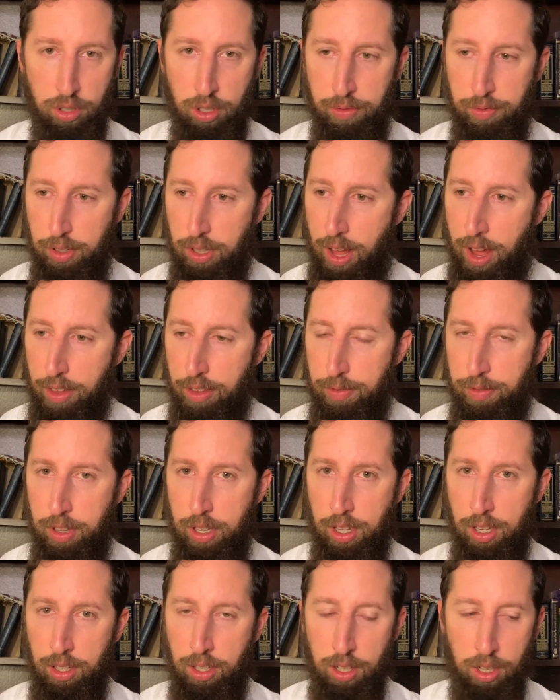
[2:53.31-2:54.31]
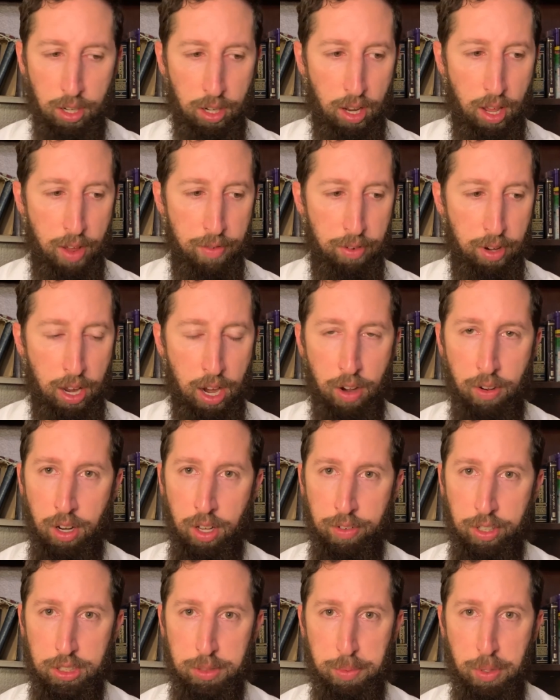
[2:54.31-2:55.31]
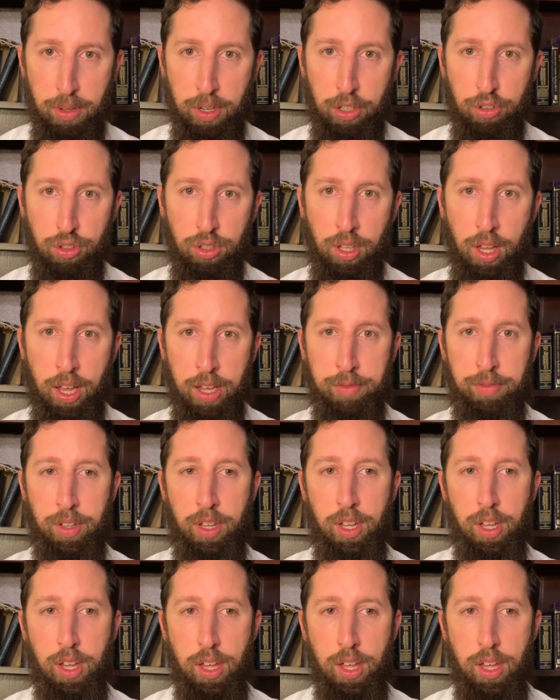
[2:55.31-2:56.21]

and philosophy and every area of experiential life.